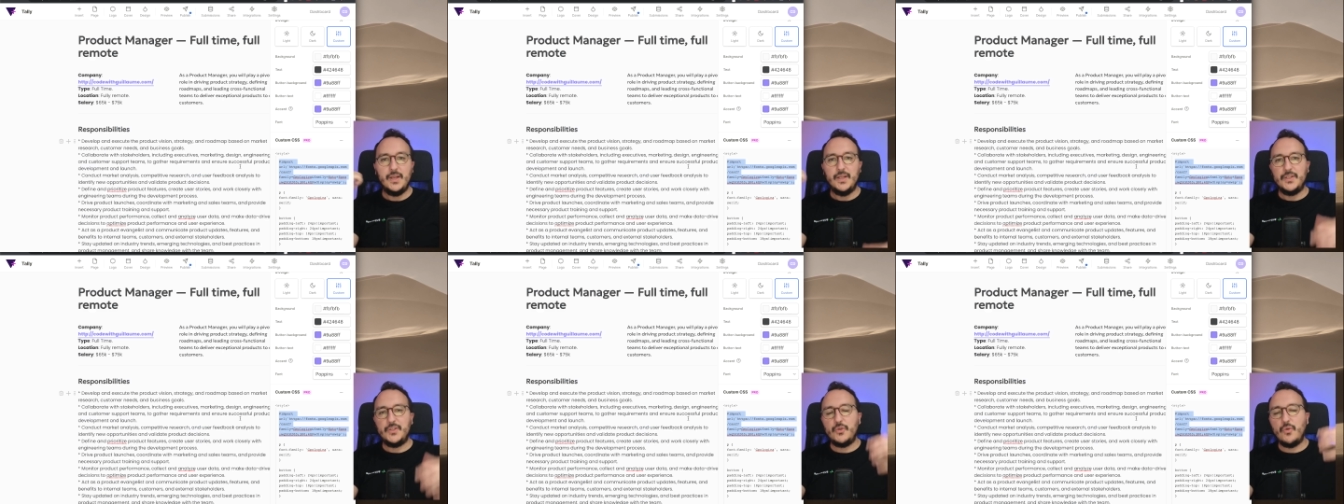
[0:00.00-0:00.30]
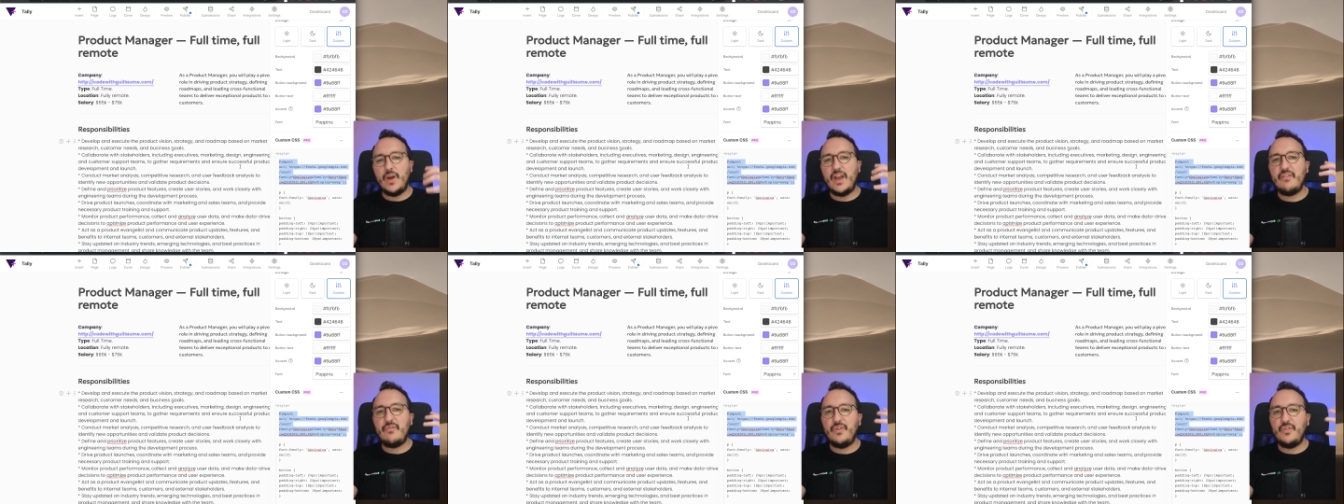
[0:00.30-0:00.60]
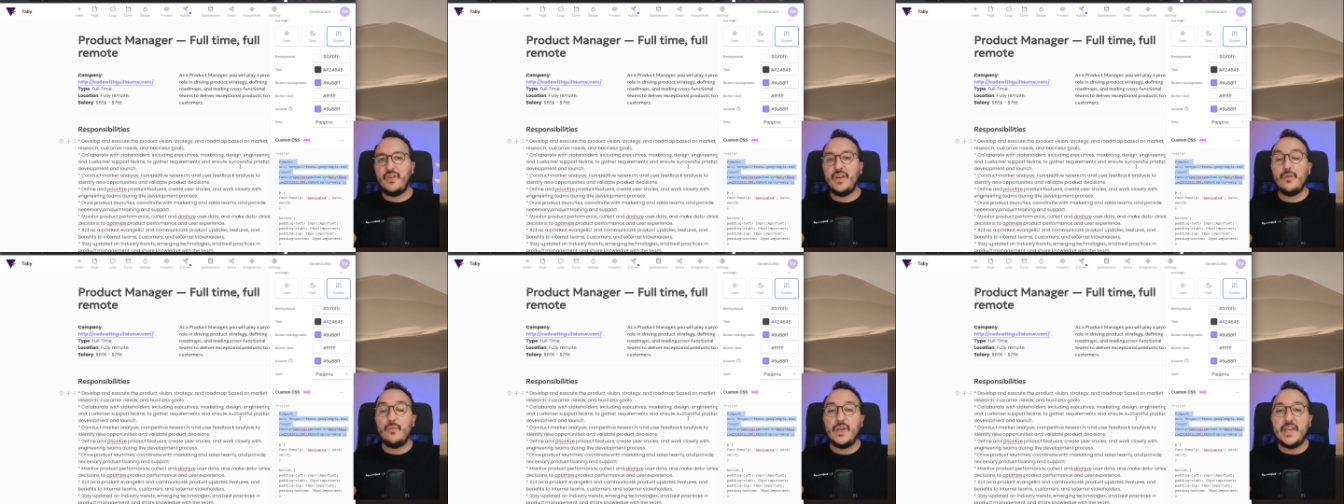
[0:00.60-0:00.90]
So
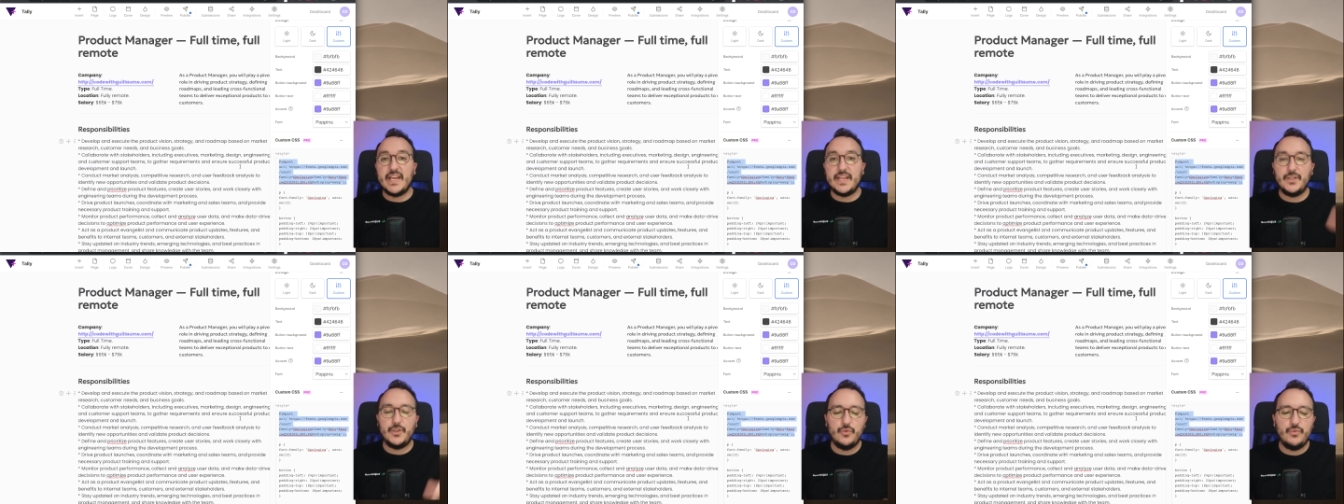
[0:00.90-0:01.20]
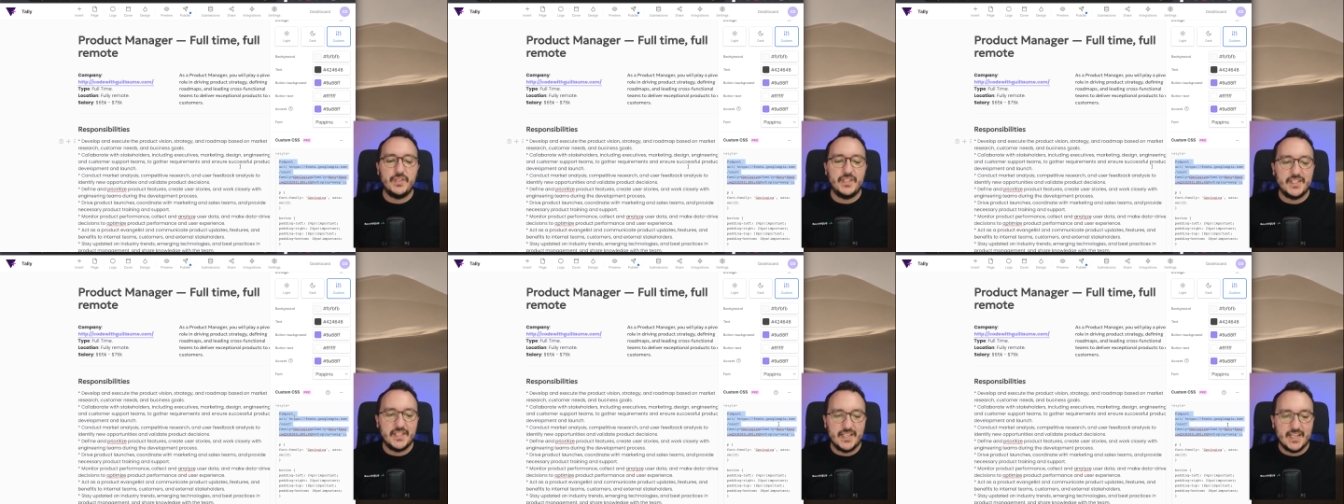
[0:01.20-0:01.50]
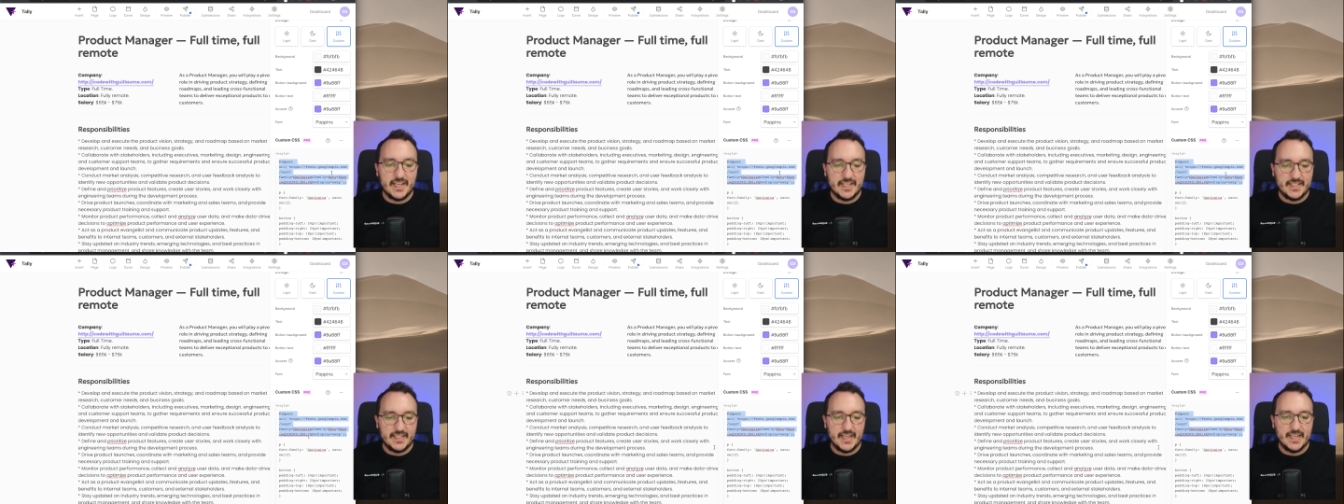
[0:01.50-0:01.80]
everything we can do in
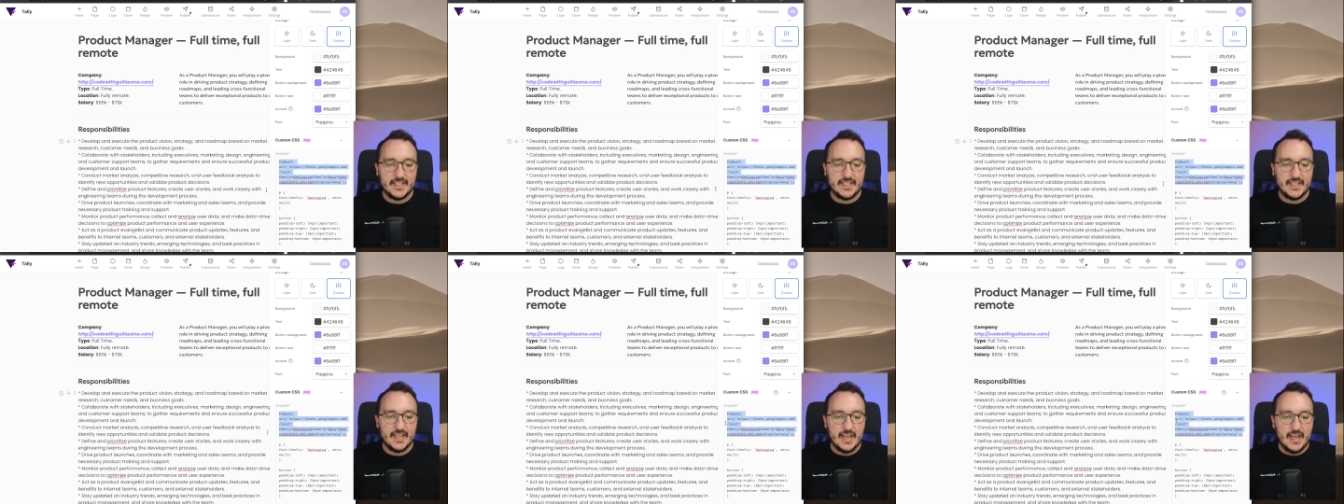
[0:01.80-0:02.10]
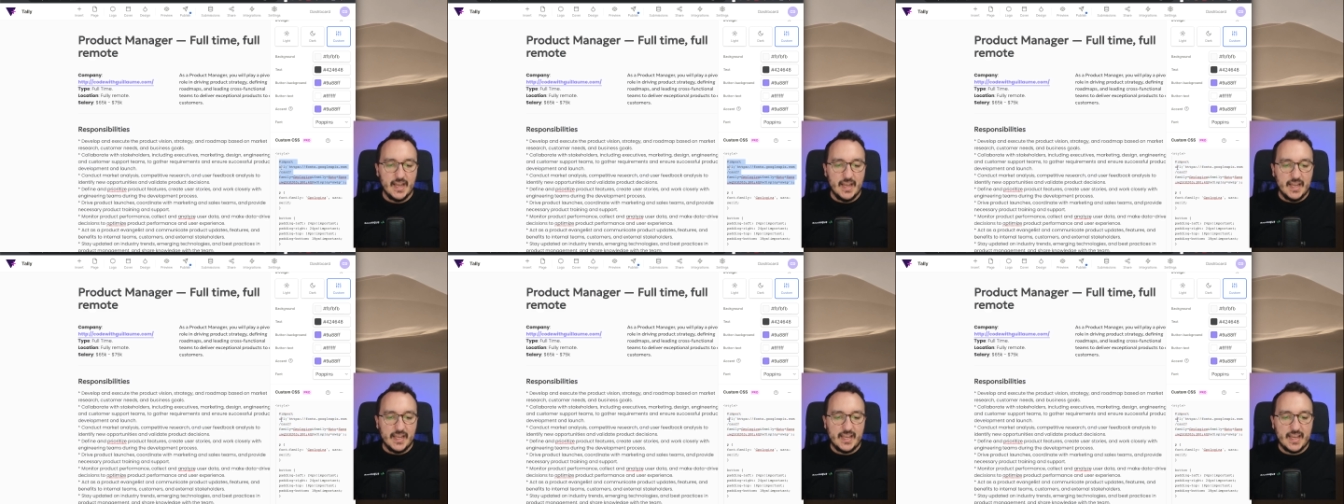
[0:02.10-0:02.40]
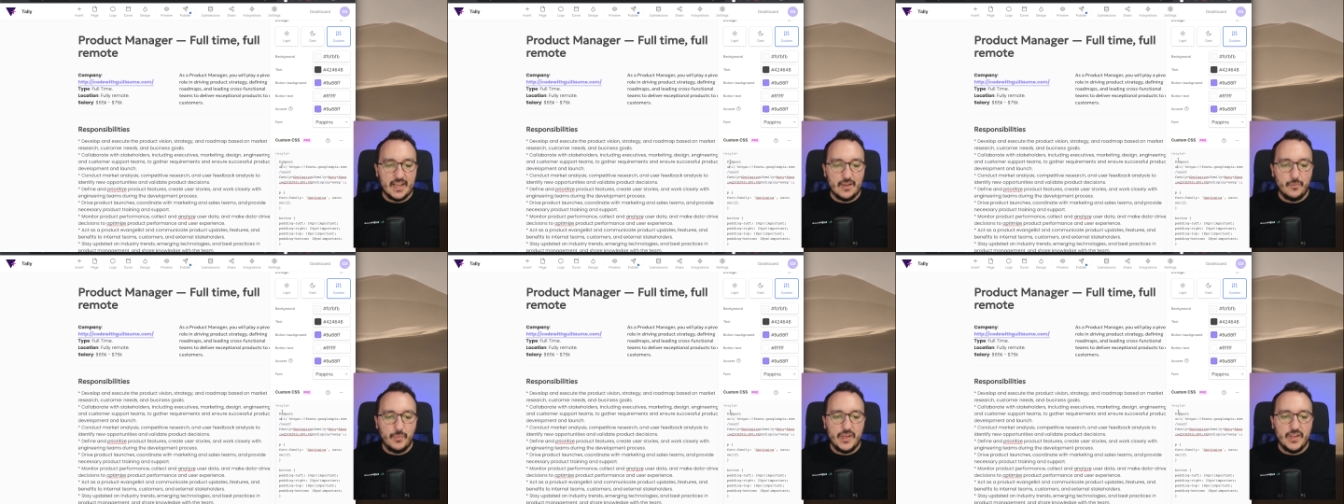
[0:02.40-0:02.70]
CSS
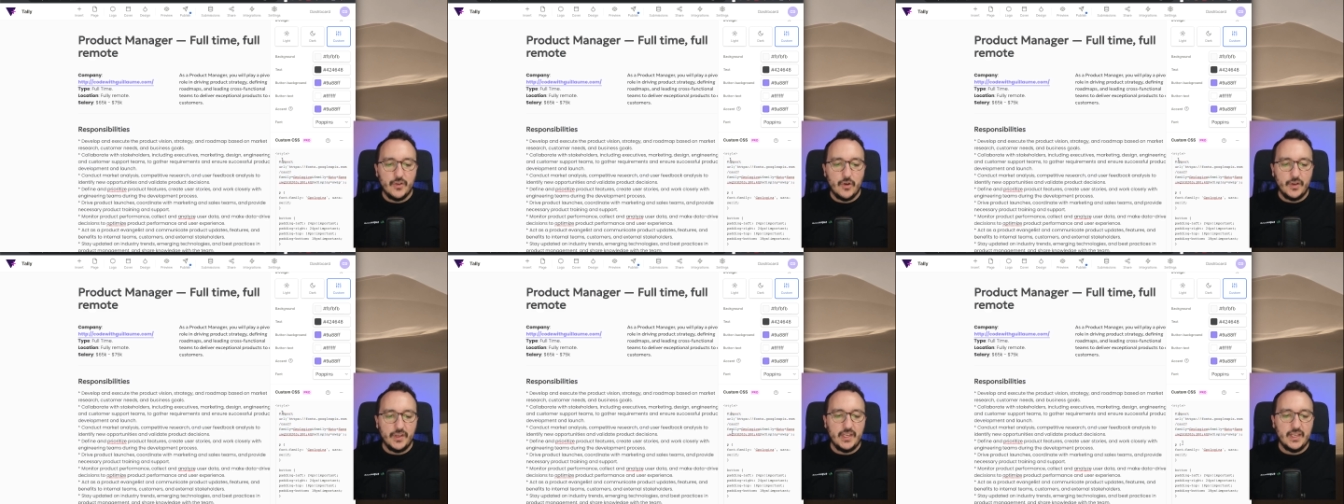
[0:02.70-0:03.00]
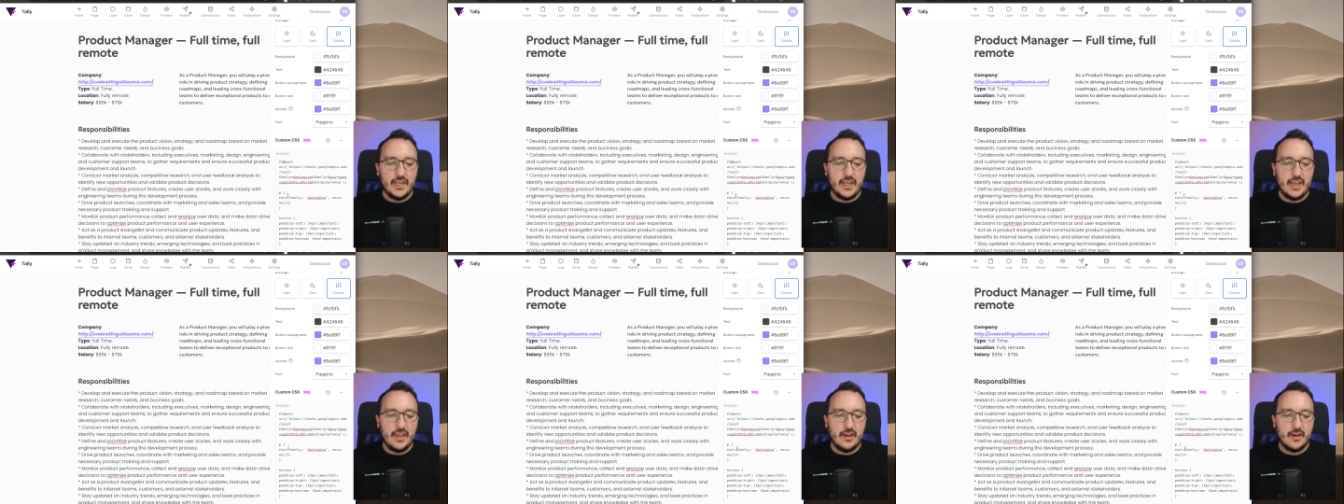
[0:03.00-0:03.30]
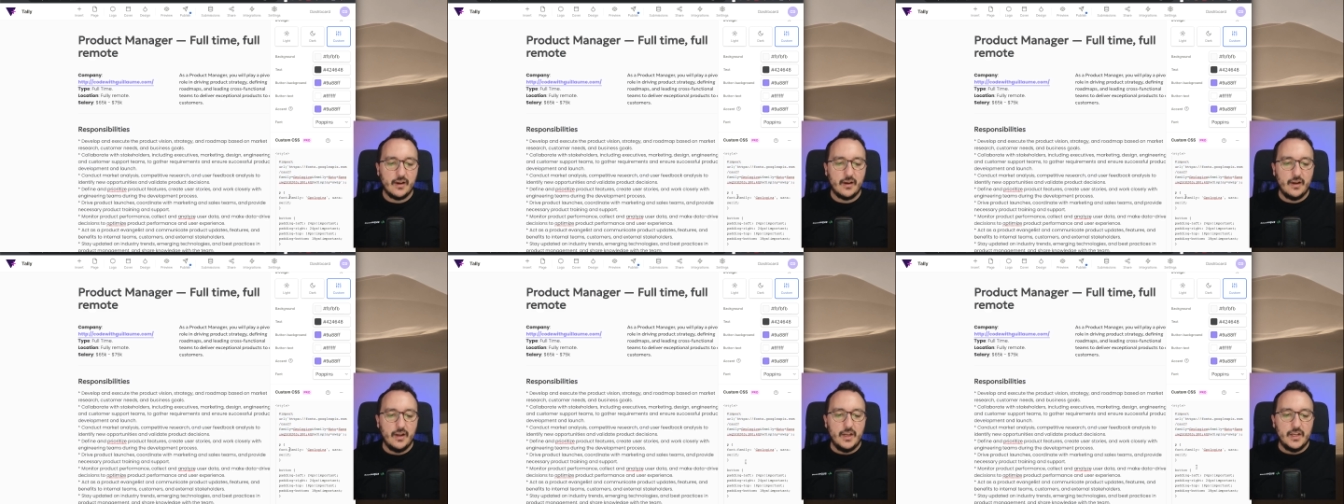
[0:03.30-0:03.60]
can be done in
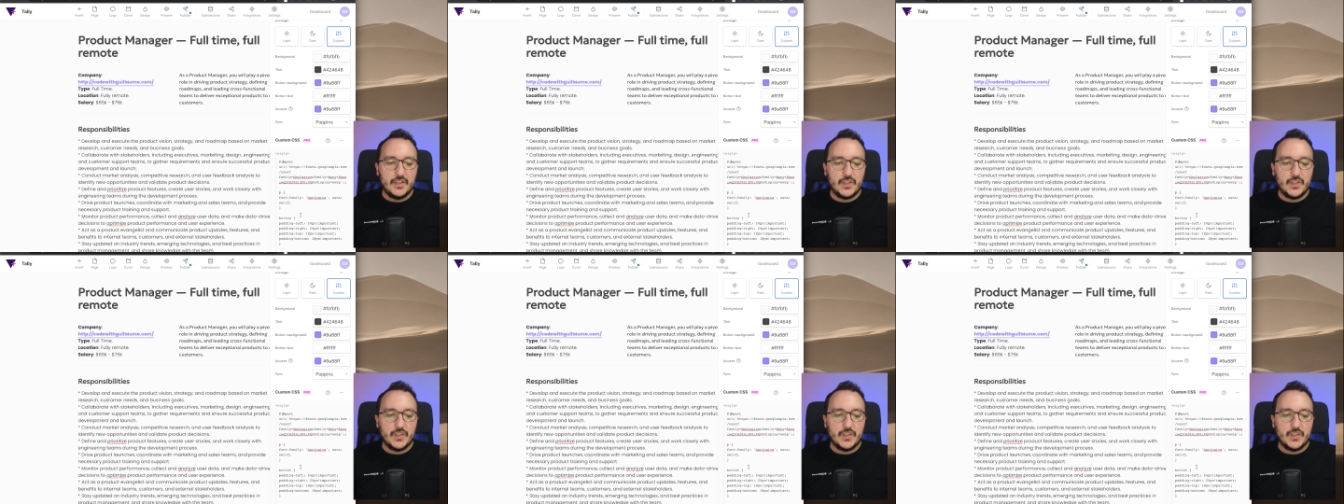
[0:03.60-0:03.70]
here.